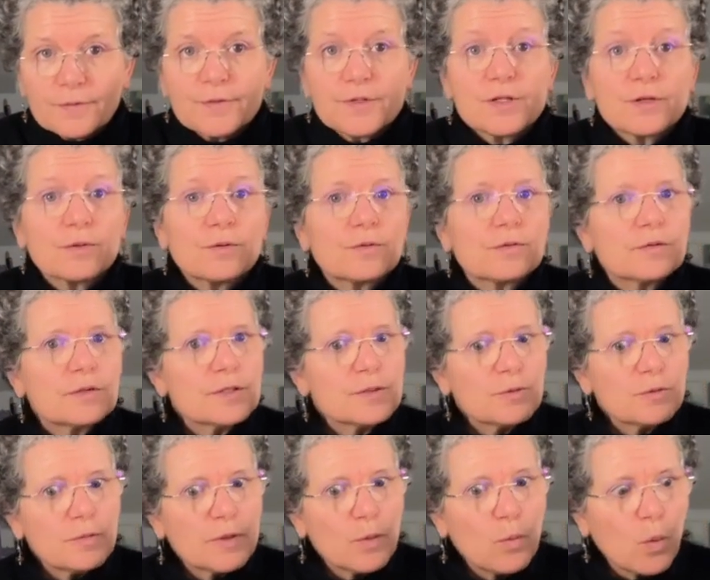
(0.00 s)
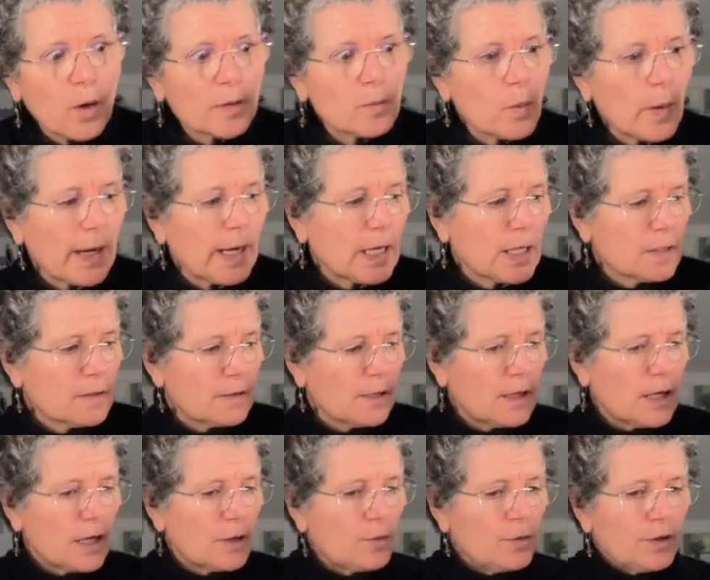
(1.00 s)
So this would be one way that
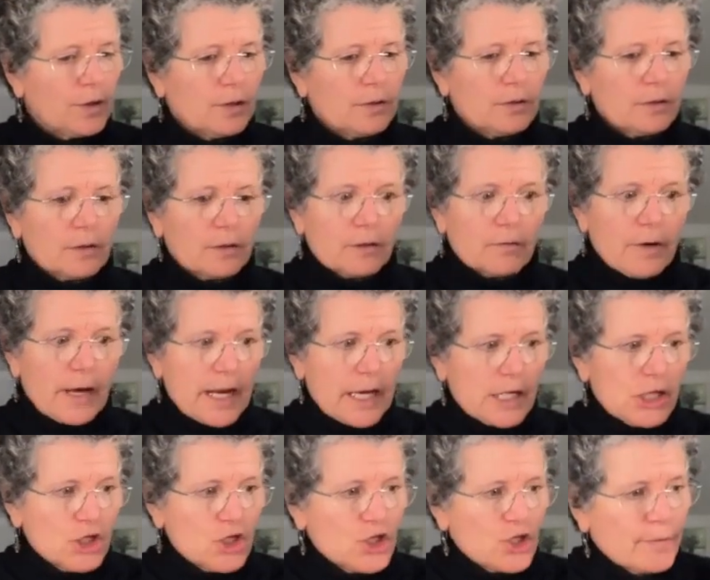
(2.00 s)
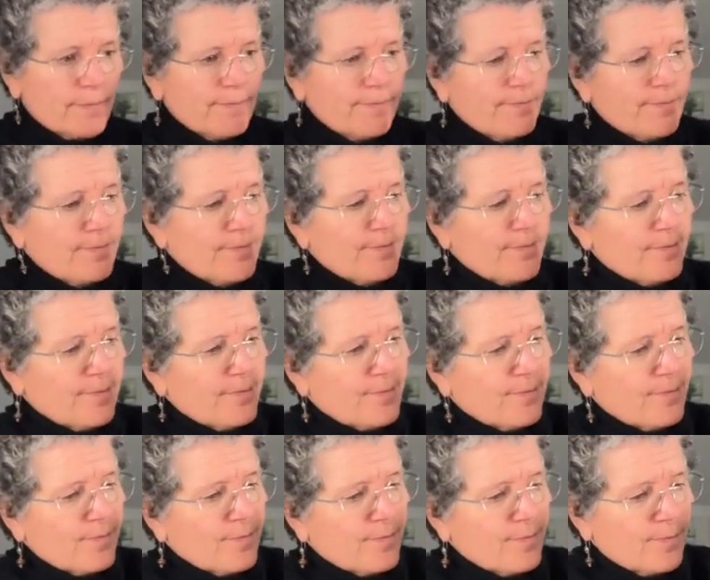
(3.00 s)
I would arrange. I'm
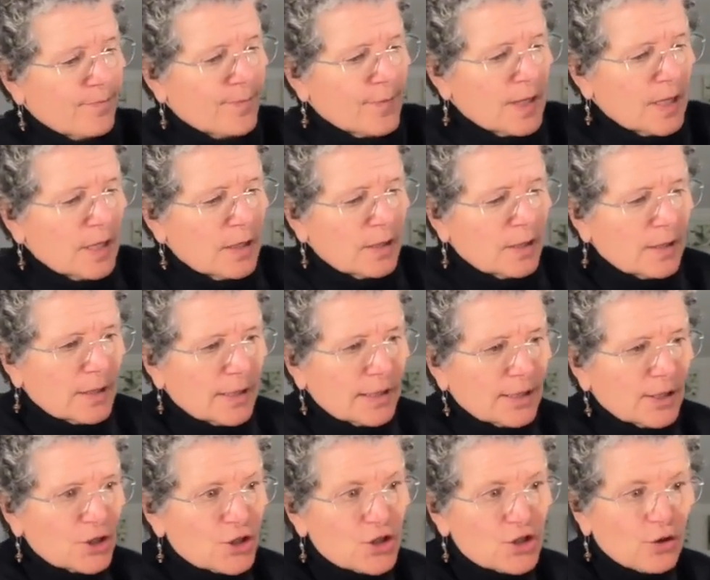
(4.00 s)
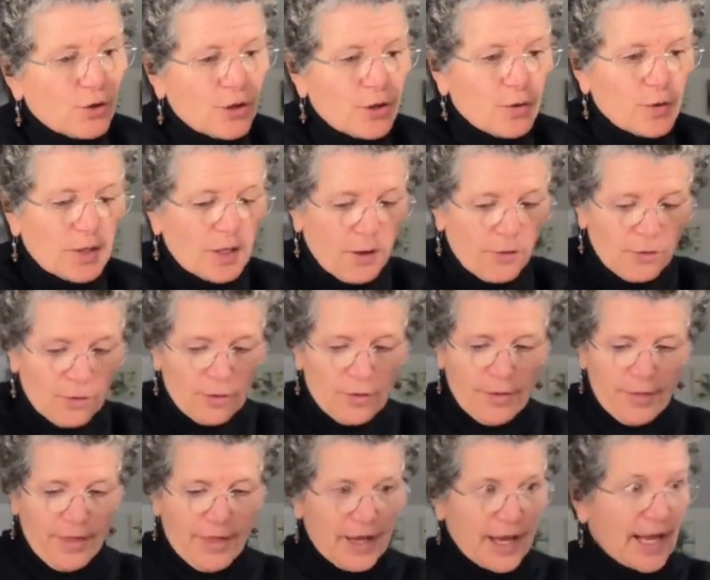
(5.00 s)
going to show you another
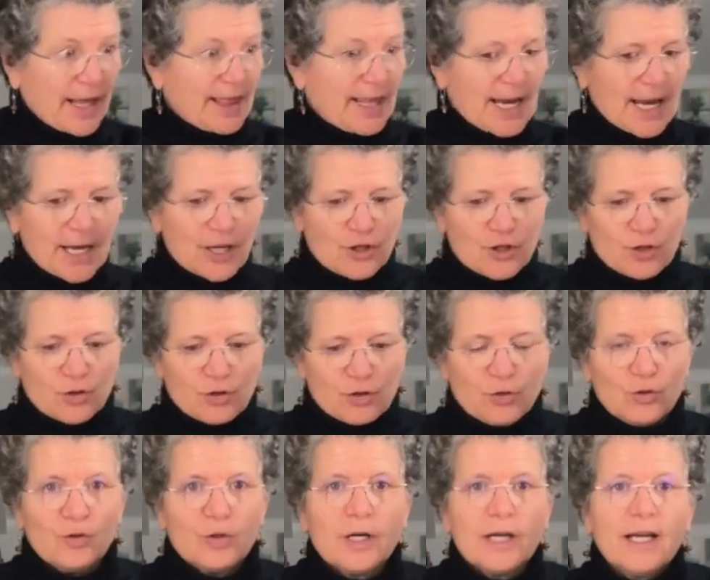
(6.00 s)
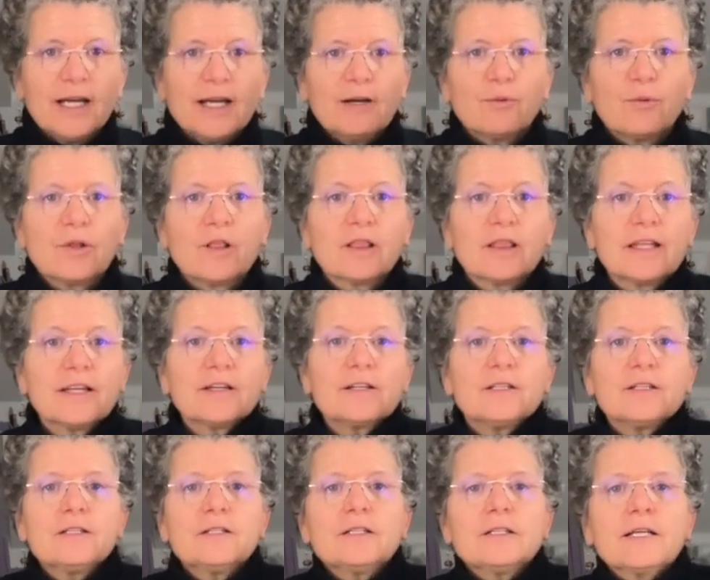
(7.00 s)
thing that I do with
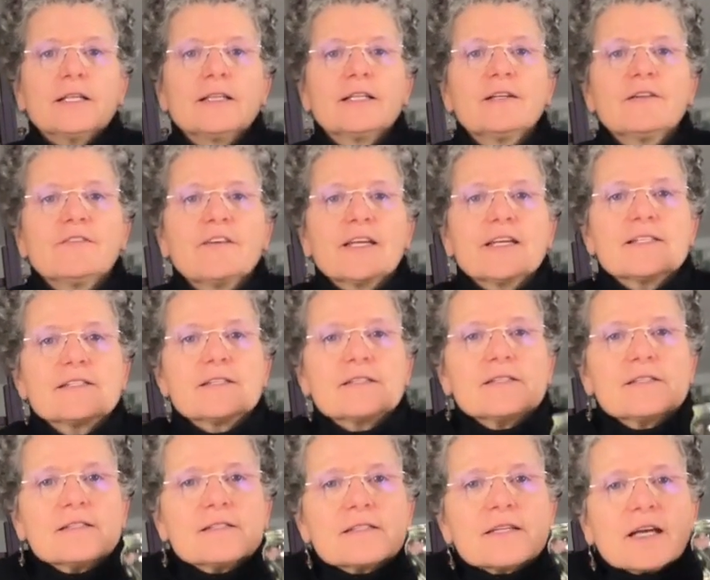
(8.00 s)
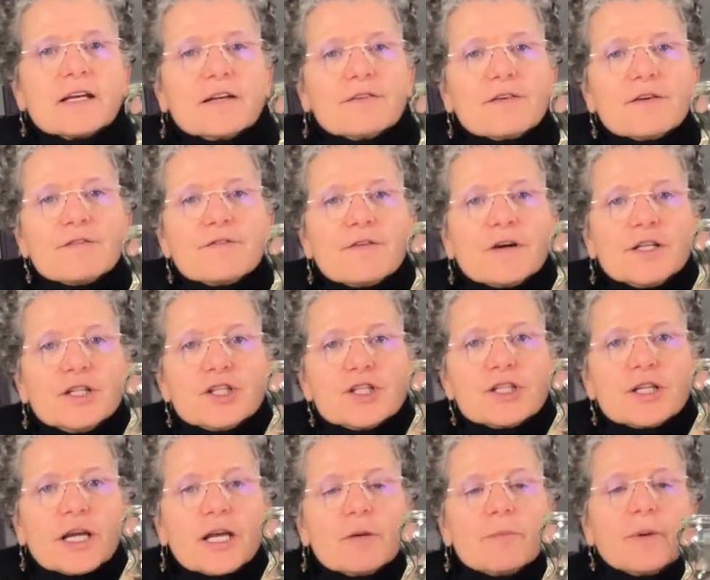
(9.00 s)
little vases. This is kind of a fun
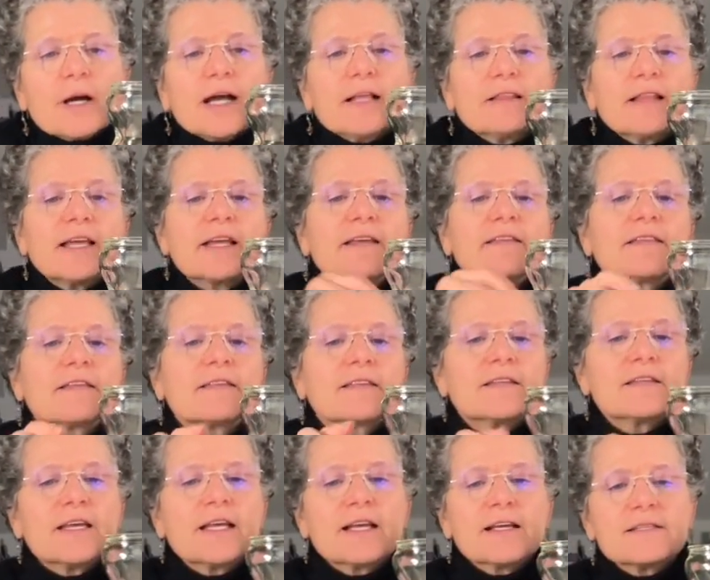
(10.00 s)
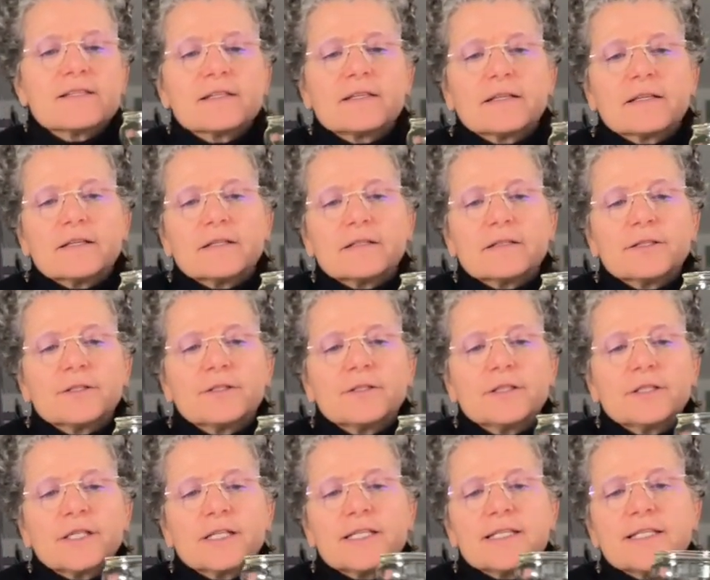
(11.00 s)
shape. I like that it has a
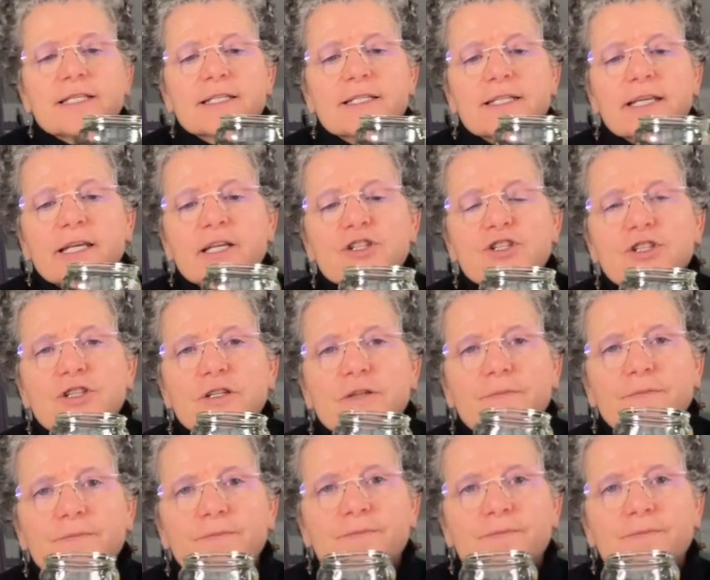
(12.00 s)
little indentation.